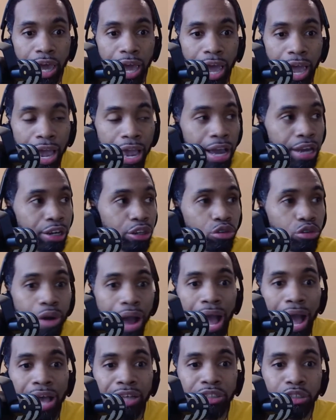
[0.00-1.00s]
and you
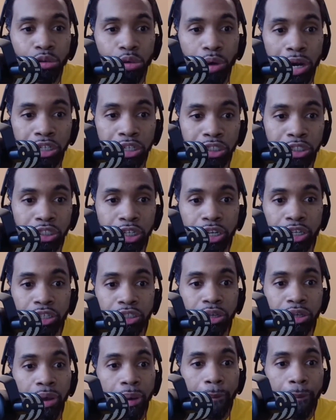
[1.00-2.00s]
ask
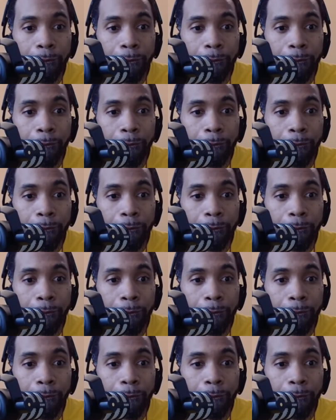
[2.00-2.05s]
questions